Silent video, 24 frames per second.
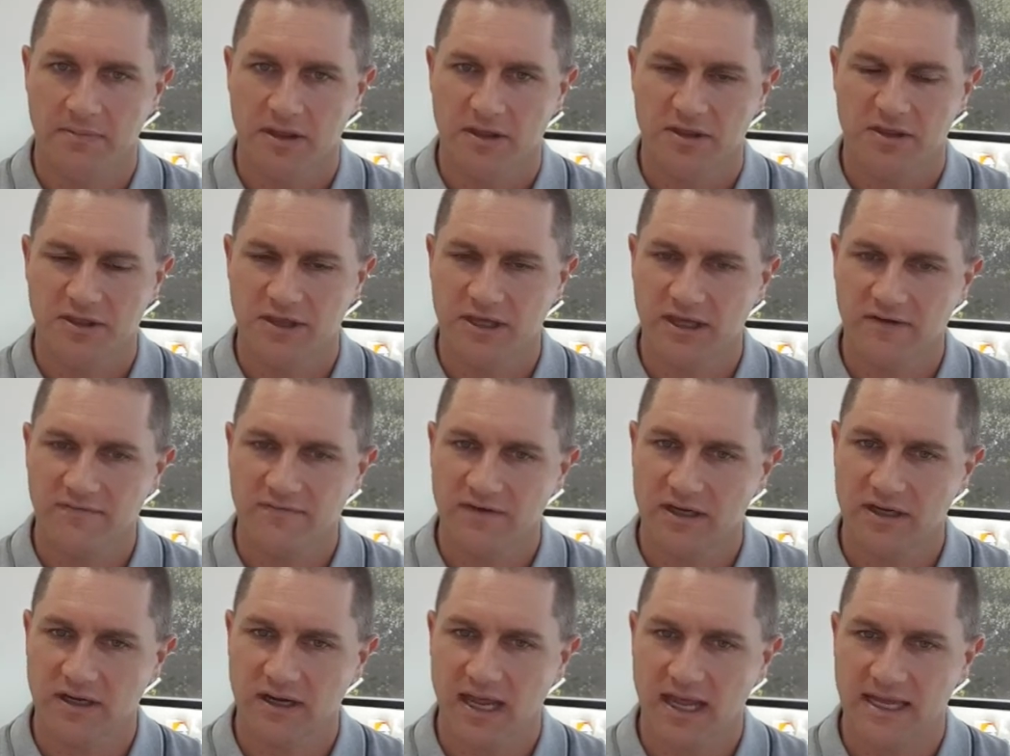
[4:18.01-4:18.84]
Think of
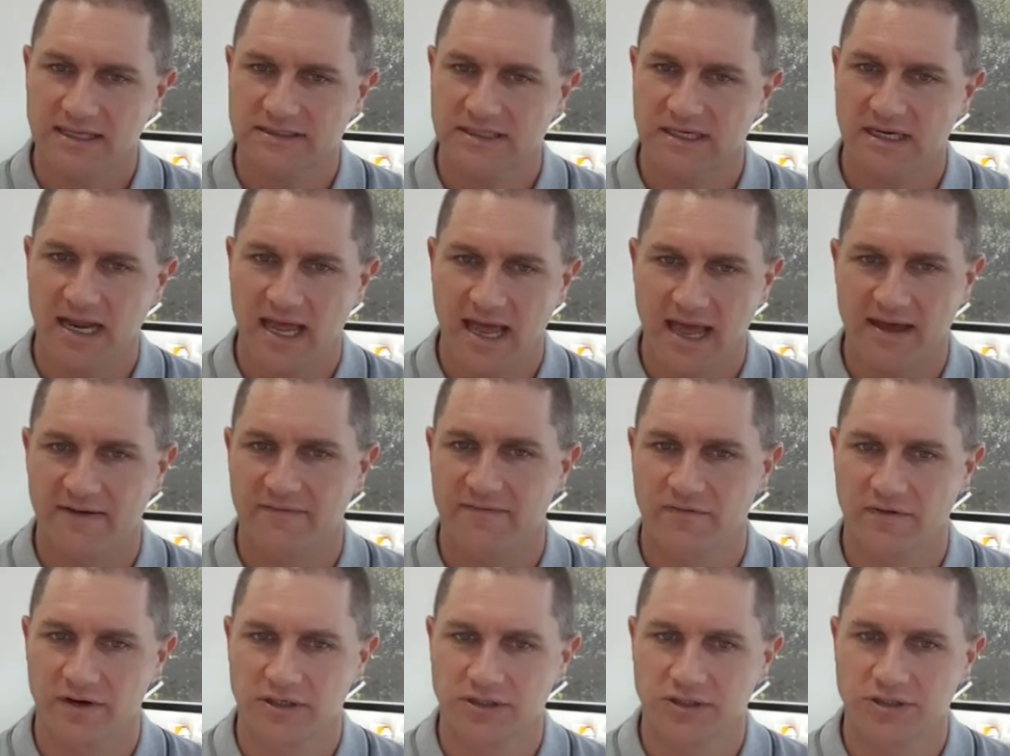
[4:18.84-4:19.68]
it as an
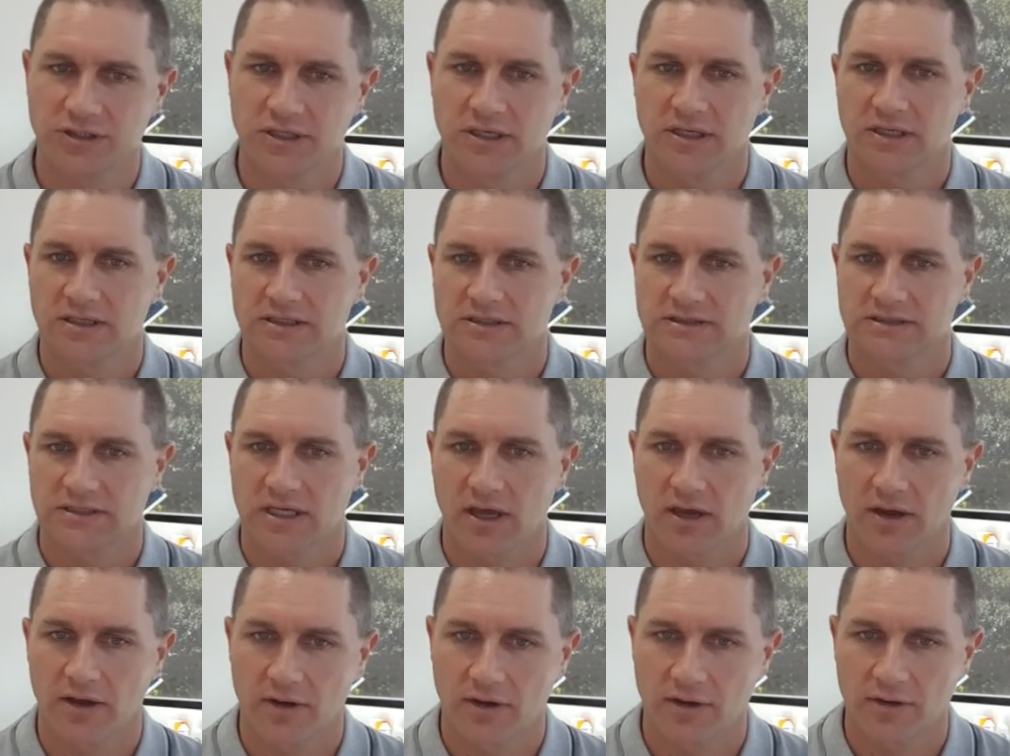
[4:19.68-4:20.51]
average.
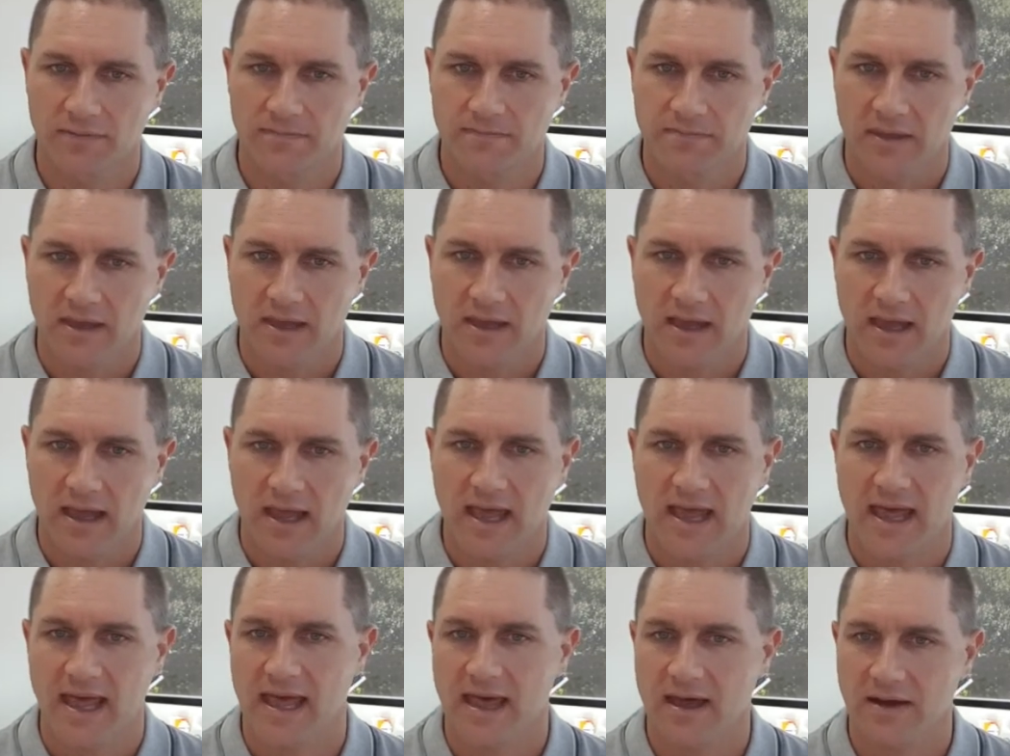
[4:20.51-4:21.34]
So
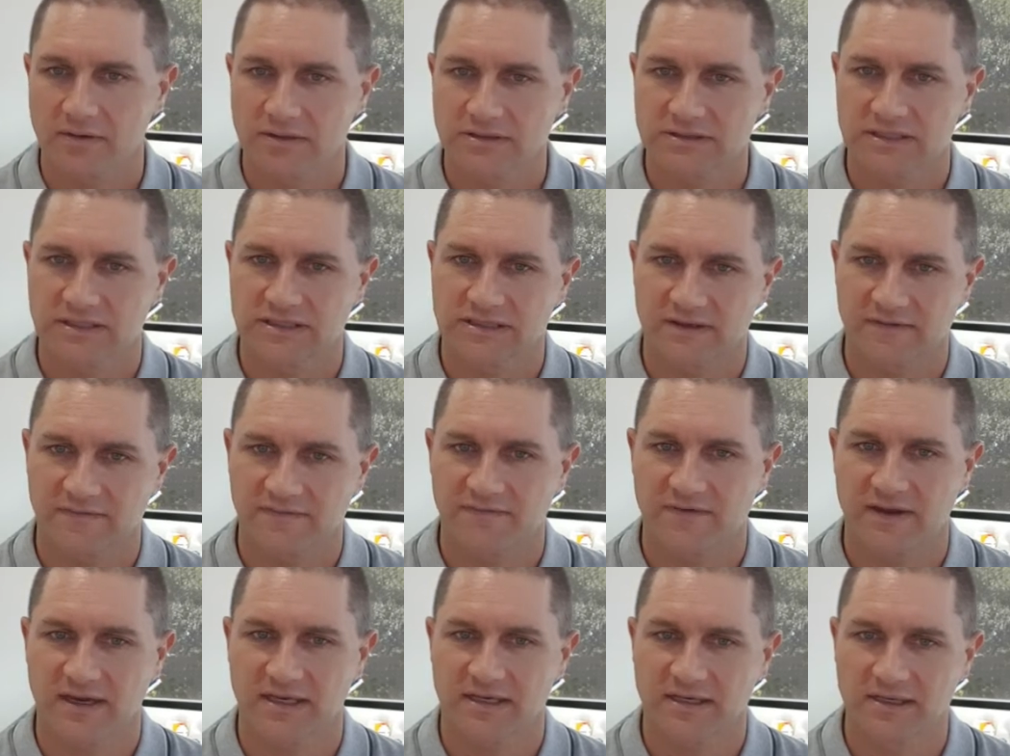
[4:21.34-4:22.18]
how has this
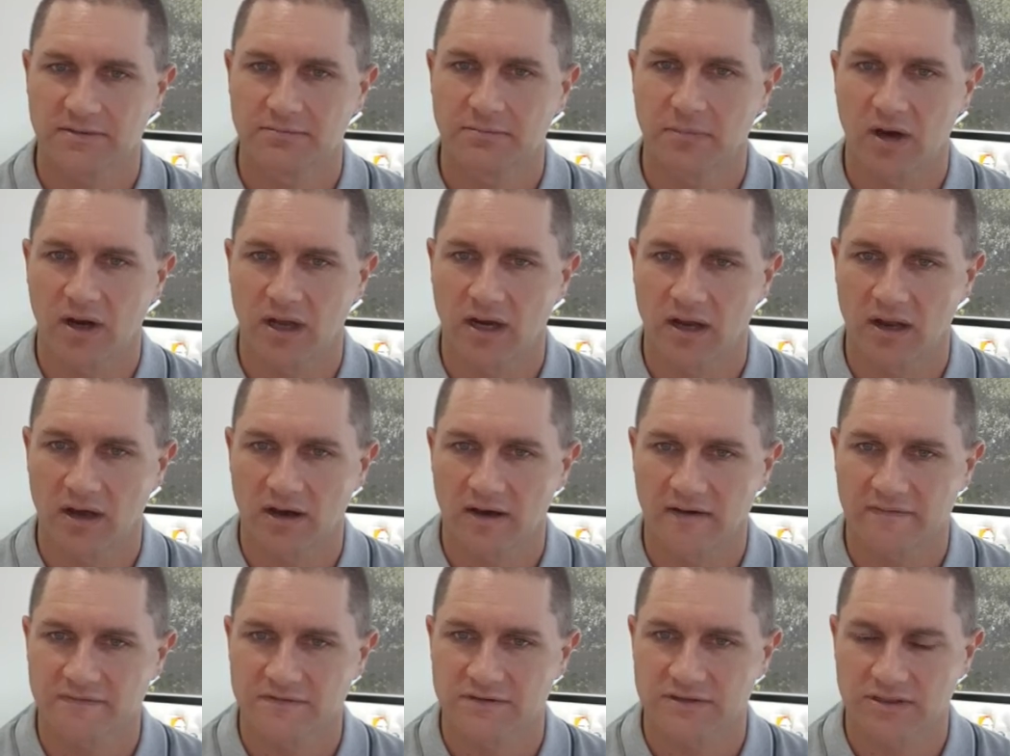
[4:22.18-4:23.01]
affected my
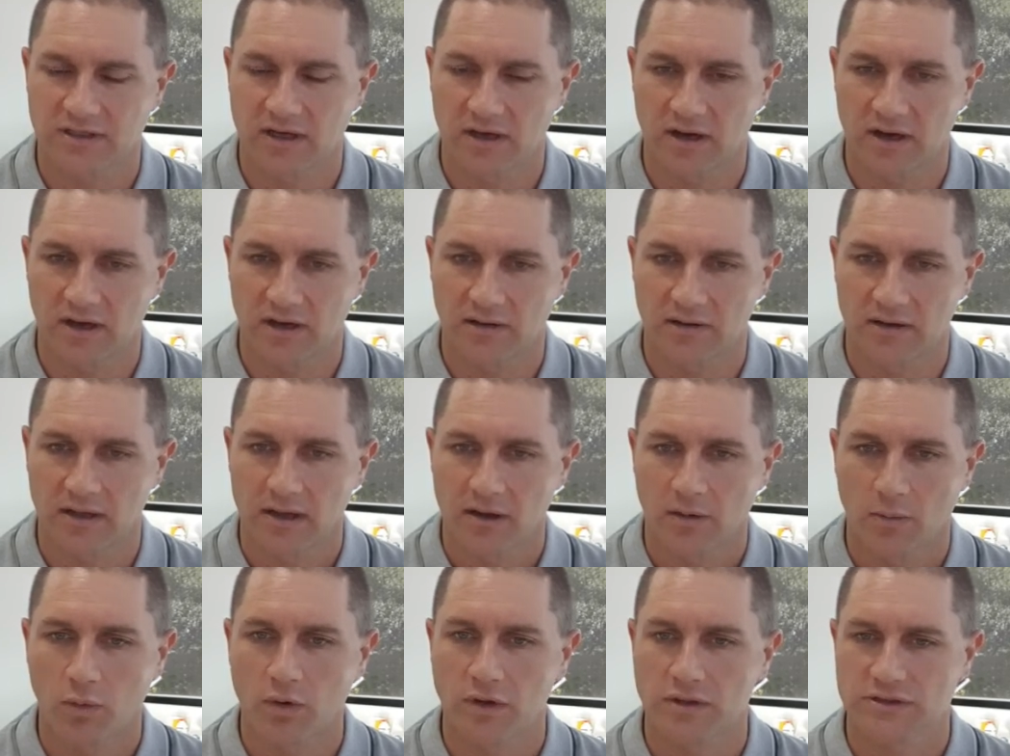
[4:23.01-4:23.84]
lifestyle?
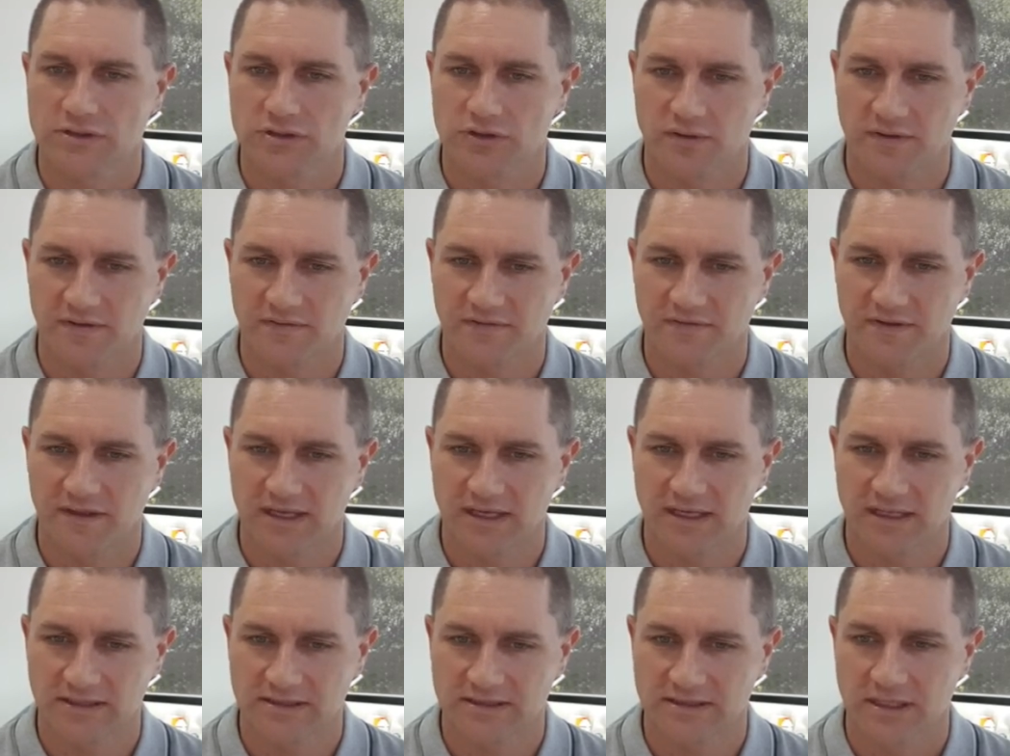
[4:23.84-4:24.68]
What sort of
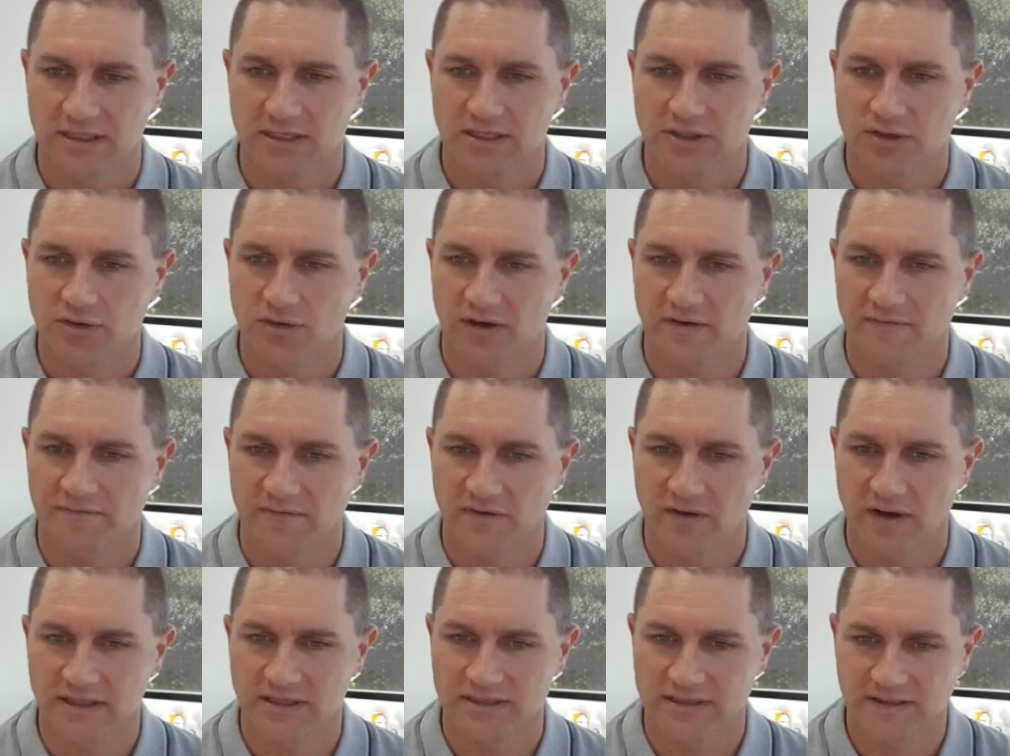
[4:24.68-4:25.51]
things do I
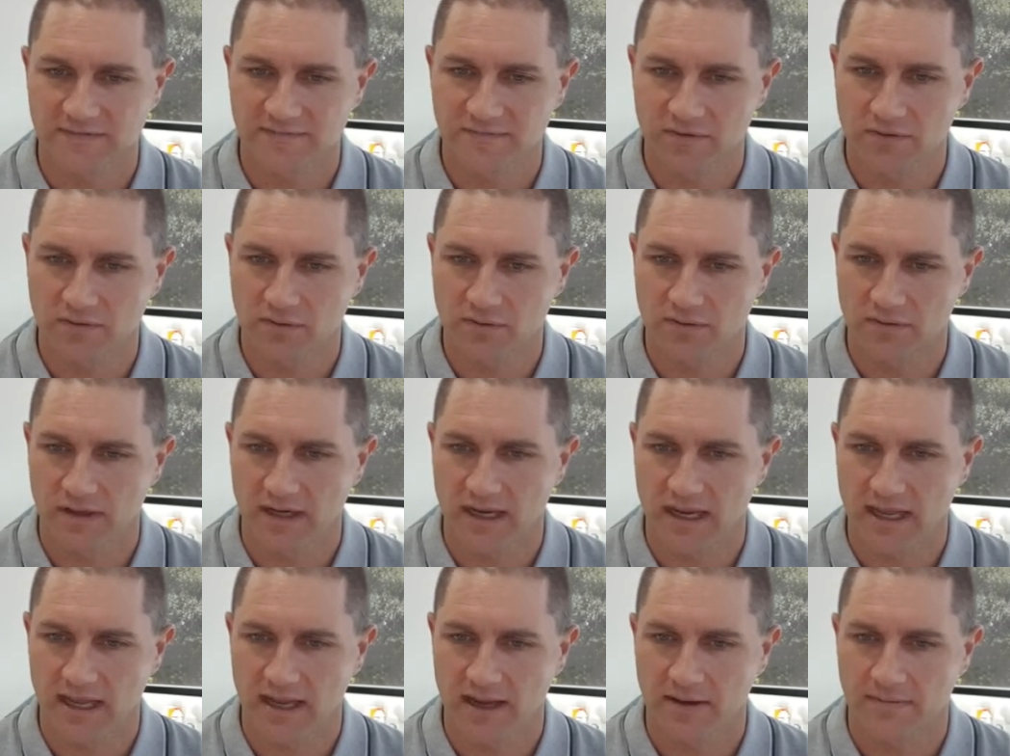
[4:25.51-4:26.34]
find difficult
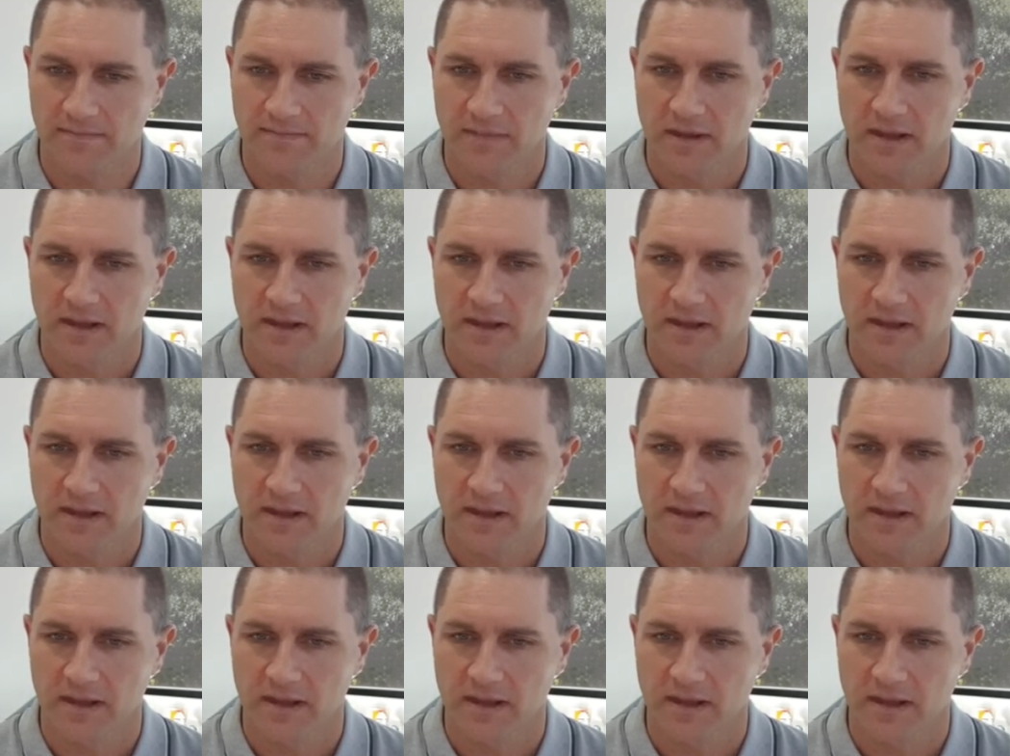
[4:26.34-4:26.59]
now?